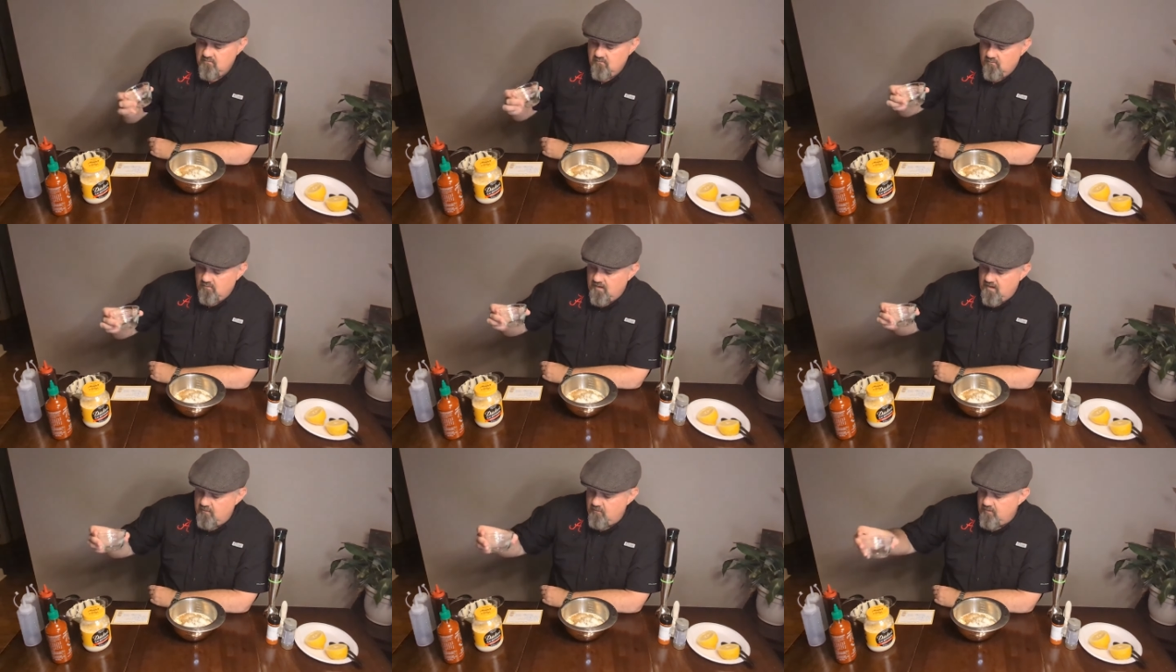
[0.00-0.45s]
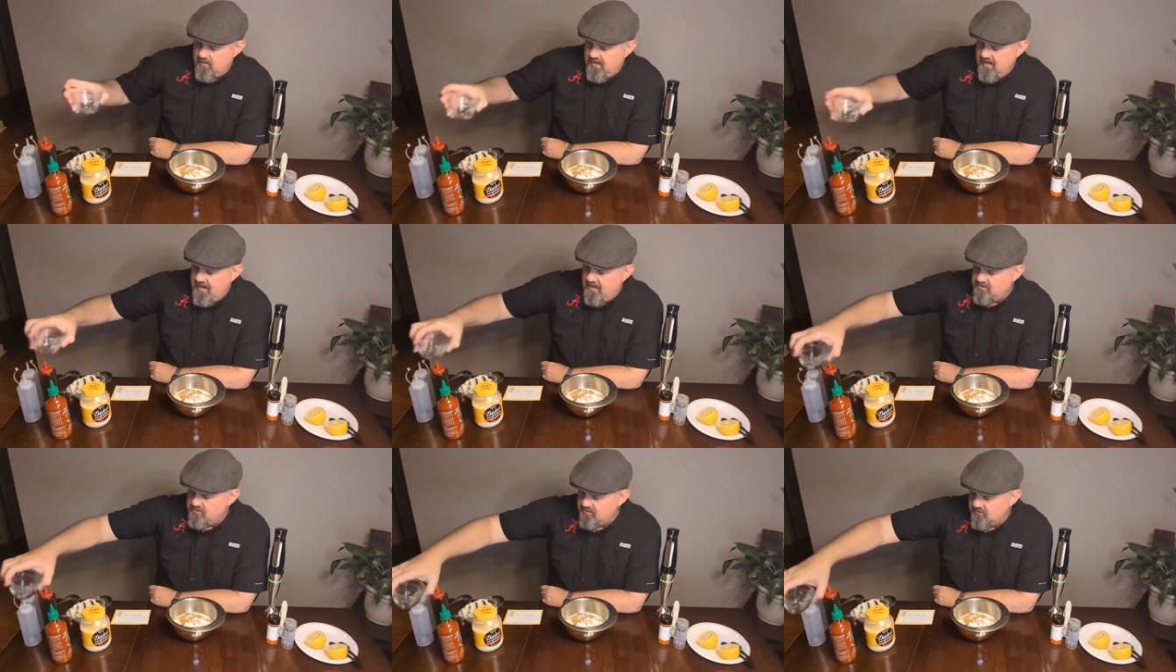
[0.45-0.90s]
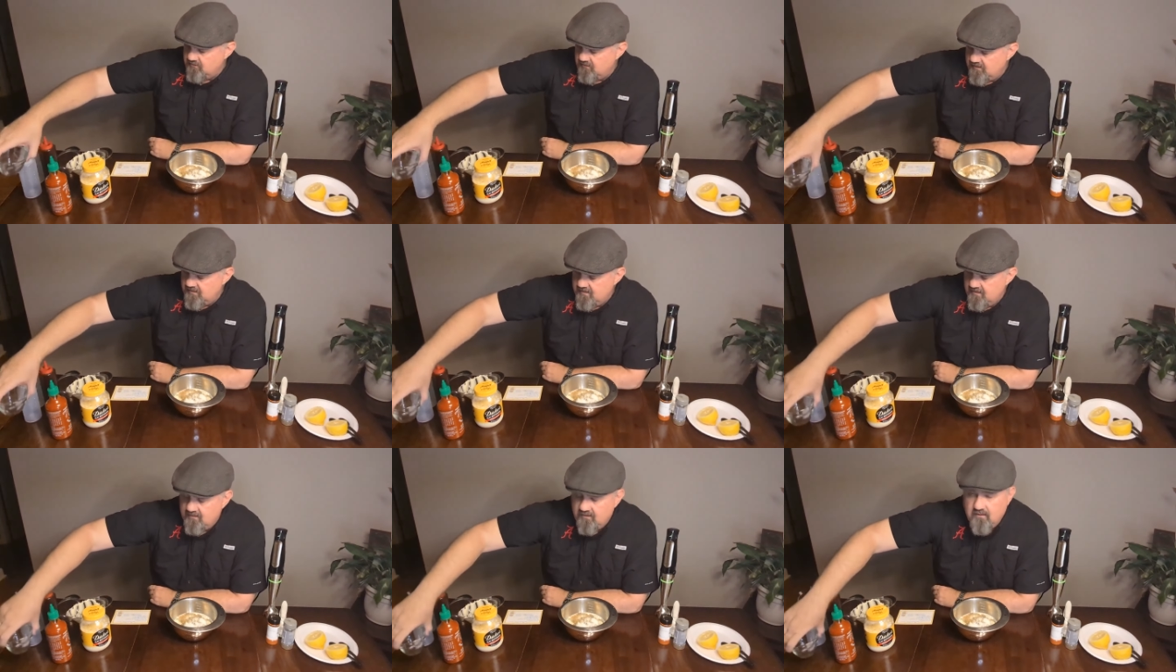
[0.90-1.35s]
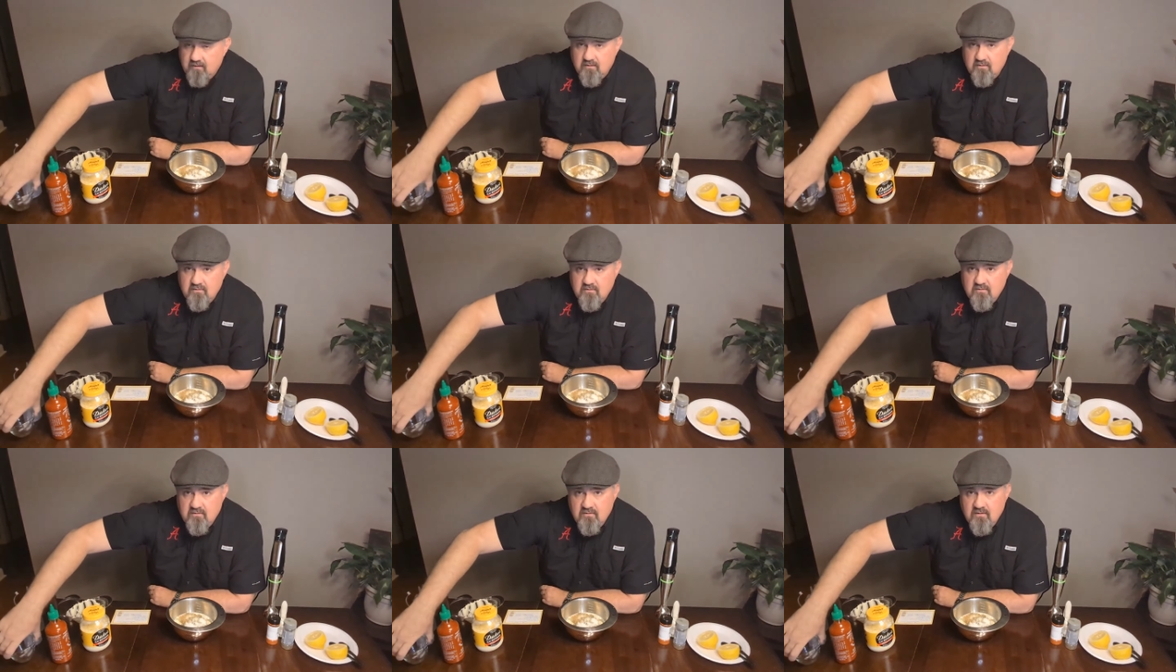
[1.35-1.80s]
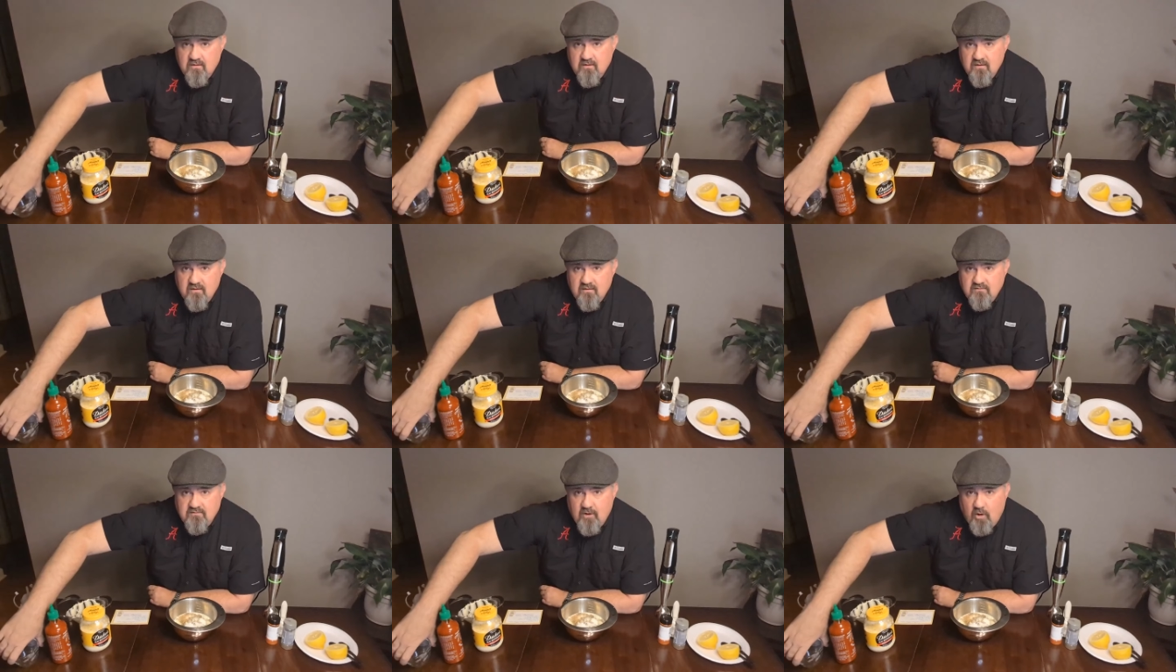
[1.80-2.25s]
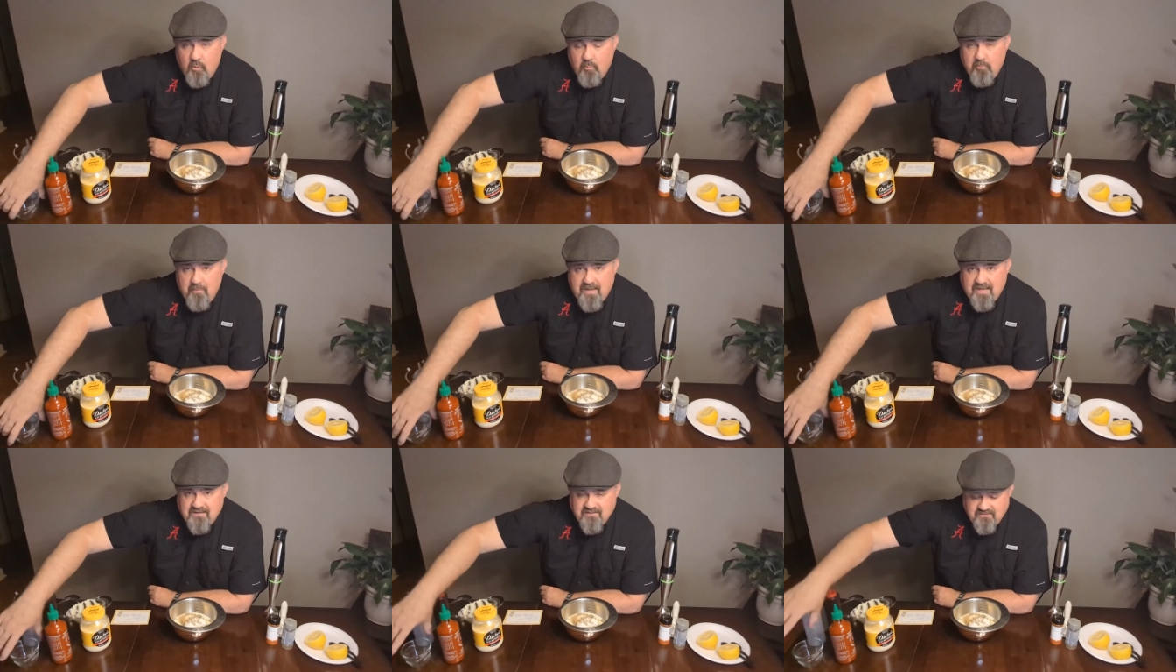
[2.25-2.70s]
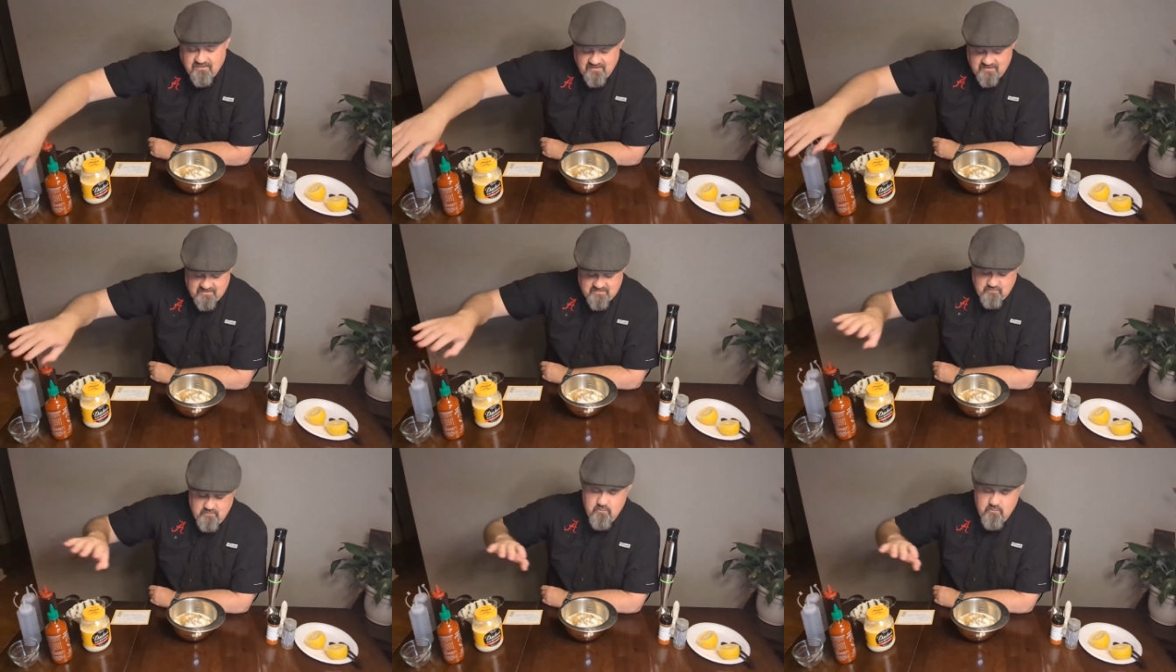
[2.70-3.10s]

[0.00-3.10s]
why we actually don't make this.